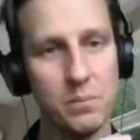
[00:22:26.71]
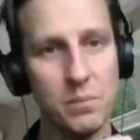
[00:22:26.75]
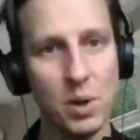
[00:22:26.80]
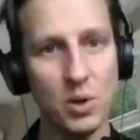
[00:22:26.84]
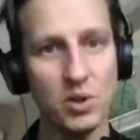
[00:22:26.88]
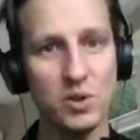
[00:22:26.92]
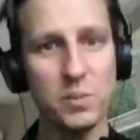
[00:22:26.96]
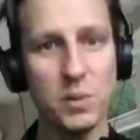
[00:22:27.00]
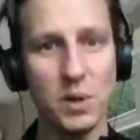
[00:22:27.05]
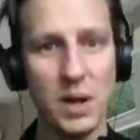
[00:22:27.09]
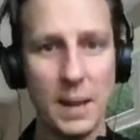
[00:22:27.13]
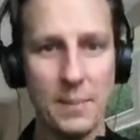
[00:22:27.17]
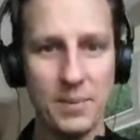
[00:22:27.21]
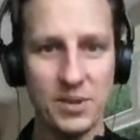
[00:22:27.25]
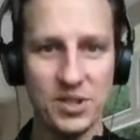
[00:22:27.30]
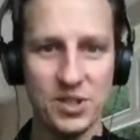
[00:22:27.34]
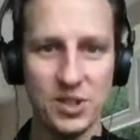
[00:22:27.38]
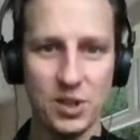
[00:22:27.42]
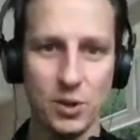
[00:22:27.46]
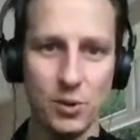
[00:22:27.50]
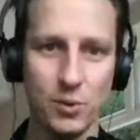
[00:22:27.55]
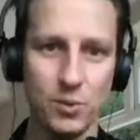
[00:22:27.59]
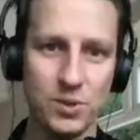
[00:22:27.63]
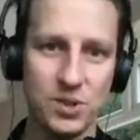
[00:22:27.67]
multiple
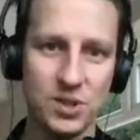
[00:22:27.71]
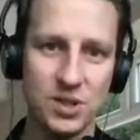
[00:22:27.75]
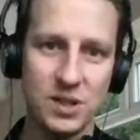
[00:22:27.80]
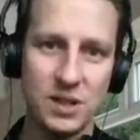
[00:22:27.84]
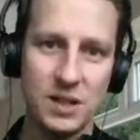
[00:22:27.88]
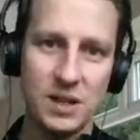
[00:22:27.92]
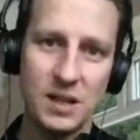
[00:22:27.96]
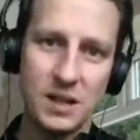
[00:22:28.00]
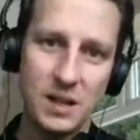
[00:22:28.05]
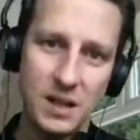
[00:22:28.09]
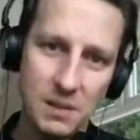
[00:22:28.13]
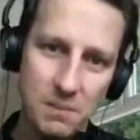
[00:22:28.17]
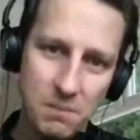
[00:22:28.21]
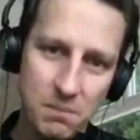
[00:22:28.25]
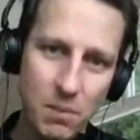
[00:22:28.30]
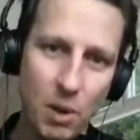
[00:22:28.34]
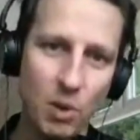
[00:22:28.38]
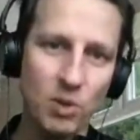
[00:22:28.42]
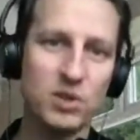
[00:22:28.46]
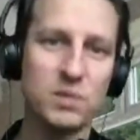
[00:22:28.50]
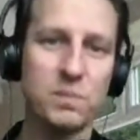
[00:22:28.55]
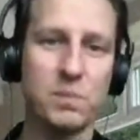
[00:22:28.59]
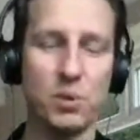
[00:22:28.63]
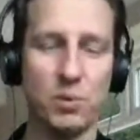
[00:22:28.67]
episodes,
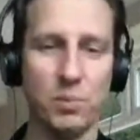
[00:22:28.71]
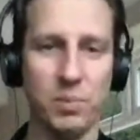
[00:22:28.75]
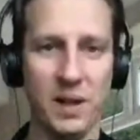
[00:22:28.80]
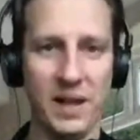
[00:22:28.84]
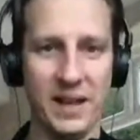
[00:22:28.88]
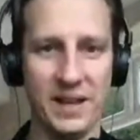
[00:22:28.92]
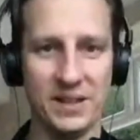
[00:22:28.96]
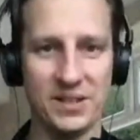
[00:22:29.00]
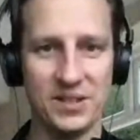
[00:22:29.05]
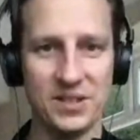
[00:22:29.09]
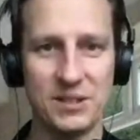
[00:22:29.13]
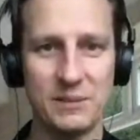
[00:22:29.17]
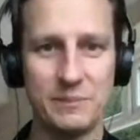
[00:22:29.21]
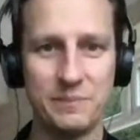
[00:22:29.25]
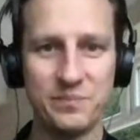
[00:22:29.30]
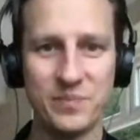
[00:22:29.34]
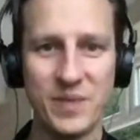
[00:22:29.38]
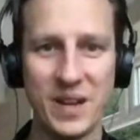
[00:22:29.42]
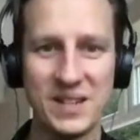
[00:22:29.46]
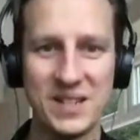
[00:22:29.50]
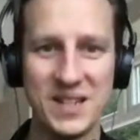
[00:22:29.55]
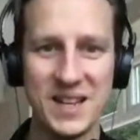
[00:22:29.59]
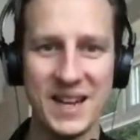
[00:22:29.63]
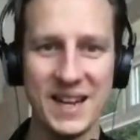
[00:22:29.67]
multiple players,
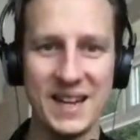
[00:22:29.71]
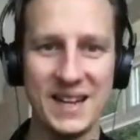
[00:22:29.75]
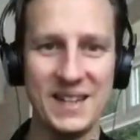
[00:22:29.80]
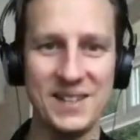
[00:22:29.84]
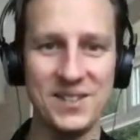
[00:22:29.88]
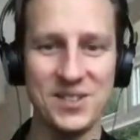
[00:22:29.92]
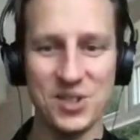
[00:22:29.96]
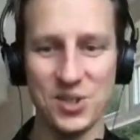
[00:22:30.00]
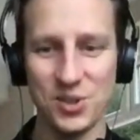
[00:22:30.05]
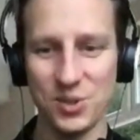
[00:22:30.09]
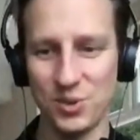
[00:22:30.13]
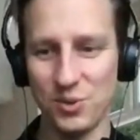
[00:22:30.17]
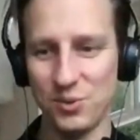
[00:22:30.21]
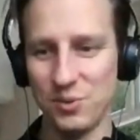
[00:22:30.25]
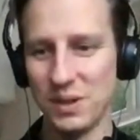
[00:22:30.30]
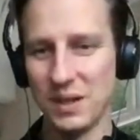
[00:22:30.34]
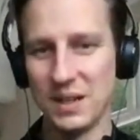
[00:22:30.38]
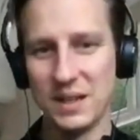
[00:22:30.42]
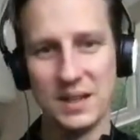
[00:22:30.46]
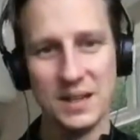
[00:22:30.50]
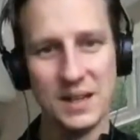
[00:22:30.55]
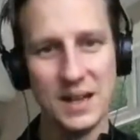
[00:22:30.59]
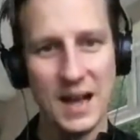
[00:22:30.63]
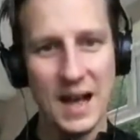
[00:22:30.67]
digging into,
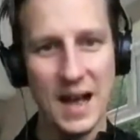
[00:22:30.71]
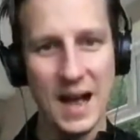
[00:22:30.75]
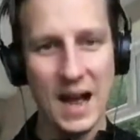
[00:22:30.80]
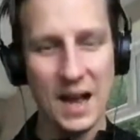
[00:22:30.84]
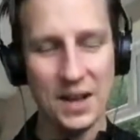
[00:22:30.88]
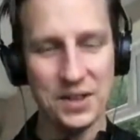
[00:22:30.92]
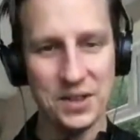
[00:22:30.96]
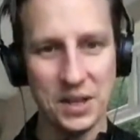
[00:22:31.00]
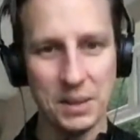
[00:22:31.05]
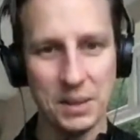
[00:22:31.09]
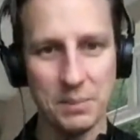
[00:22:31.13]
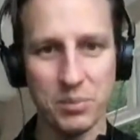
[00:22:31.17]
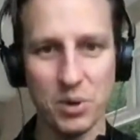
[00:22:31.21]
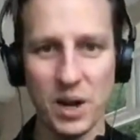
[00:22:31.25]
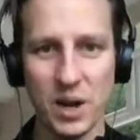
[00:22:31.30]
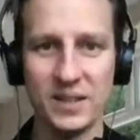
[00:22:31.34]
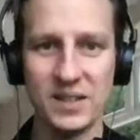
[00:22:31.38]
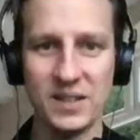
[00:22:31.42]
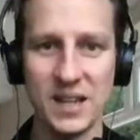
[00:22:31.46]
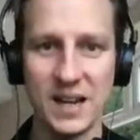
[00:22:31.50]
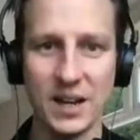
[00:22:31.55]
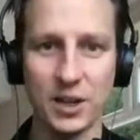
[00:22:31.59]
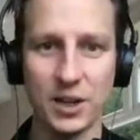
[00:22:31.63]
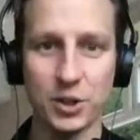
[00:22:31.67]
I think,
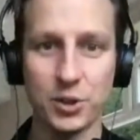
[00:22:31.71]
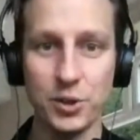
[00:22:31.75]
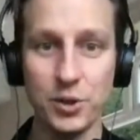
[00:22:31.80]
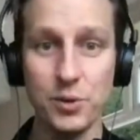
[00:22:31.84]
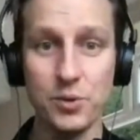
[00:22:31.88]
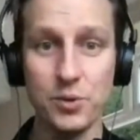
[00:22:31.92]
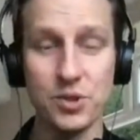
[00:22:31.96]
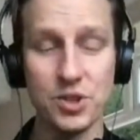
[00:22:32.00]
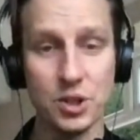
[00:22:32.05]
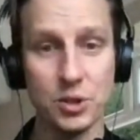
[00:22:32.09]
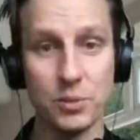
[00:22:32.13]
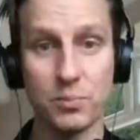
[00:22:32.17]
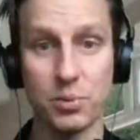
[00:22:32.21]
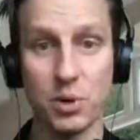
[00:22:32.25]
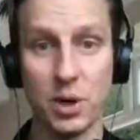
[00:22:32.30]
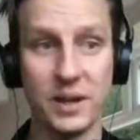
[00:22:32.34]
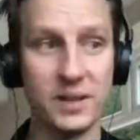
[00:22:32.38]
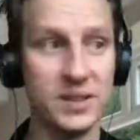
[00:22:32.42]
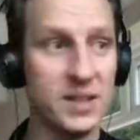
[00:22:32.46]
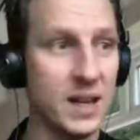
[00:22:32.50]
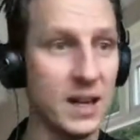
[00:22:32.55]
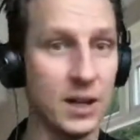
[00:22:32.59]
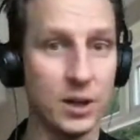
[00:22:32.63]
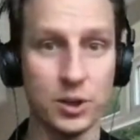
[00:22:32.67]
Brian De La Cruz. Could
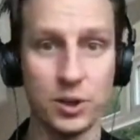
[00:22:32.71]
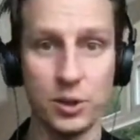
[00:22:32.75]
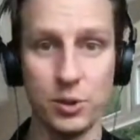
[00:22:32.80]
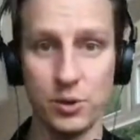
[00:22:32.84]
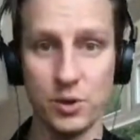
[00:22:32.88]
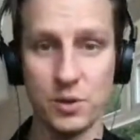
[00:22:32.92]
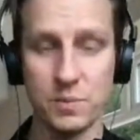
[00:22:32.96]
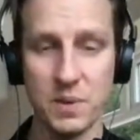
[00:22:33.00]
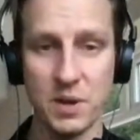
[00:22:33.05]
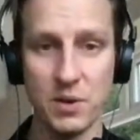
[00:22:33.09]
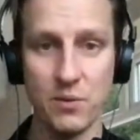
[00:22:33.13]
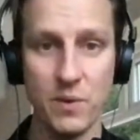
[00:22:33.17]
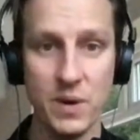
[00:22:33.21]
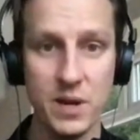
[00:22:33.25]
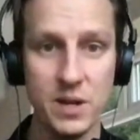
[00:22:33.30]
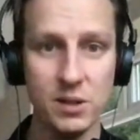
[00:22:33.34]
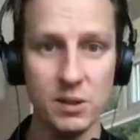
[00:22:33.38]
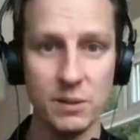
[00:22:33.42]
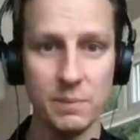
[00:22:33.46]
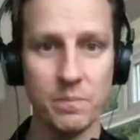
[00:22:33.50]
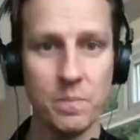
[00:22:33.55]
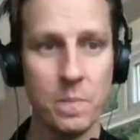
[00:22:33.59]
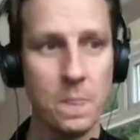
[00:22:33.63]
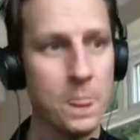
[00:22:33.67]
Brian De La Cruz be
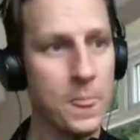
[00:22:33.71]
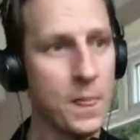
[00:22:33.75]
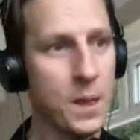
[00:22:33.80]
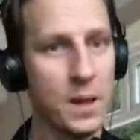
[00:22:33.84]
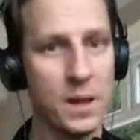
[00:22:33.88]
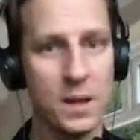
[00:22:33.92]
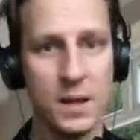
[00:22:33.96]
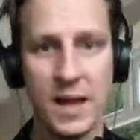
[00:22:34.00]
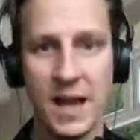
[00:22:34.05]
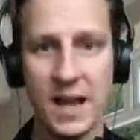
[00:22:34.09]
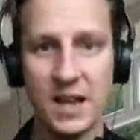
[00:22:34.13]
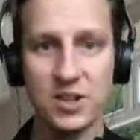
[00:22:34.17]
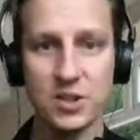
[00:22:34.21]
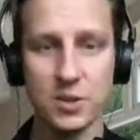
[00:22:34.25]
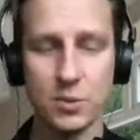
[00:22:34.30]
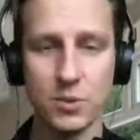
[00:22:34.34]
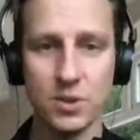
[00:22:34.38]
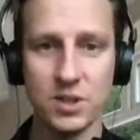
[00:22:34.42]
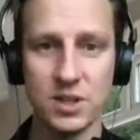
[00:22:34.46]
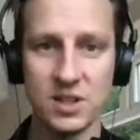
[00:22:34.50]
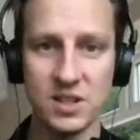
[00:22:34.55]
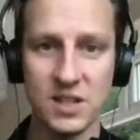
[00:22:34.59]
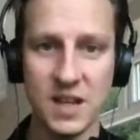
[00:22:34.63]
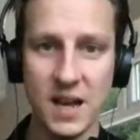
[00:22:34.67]
real?
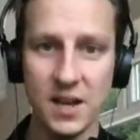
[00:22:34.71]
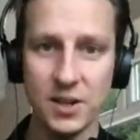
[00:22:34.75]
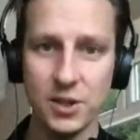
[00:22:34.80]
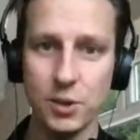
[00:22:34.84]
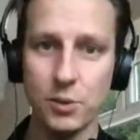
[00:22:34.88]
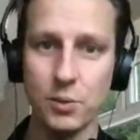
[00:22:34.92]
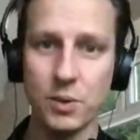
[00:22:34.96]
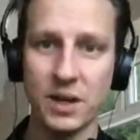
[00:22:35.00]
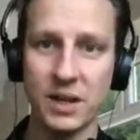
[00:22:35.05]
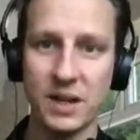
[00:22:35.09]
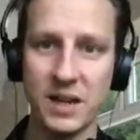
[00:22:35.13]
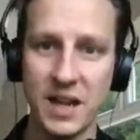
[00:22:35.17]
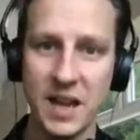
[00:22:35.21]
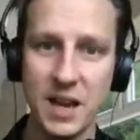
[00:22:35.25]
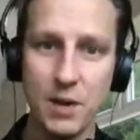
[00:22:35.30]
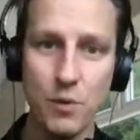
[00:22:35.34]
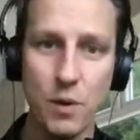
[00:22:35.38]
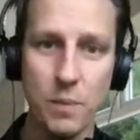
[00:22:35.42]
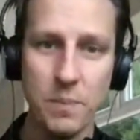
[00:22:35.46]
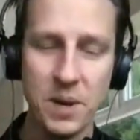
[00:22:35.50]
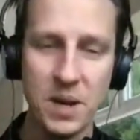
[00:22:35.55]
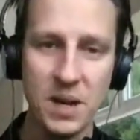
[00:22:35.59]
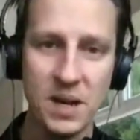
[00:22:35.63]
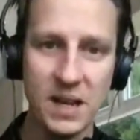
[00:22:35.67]
Jesus Rosado, can he
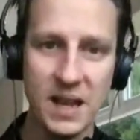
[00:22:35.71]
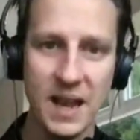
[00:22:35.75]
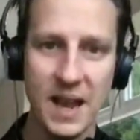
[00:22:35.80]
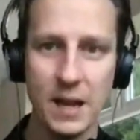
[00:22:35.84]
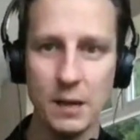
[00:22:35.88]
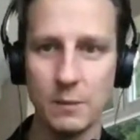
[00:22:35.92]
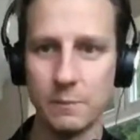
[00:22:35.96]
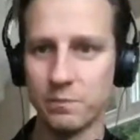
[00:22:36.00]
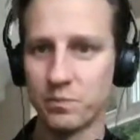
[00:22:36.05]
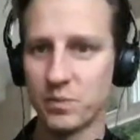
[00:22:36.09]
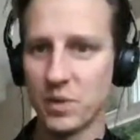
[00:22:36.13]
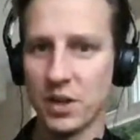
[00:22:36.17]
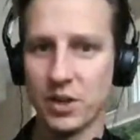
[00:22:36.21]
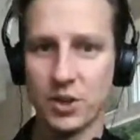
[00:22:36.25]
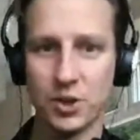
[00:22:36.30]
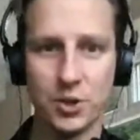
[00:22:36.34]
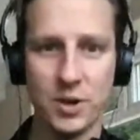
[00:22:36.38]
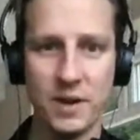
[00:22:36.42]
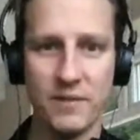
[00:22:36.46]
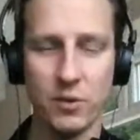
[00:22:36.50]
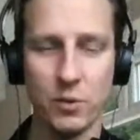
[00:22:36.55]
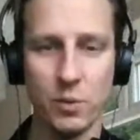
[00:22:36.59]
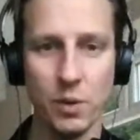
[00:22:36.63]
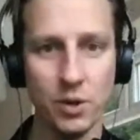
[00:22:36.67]
repeat again?
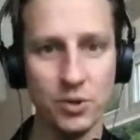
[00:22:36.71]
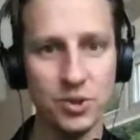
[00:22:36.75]
Trevor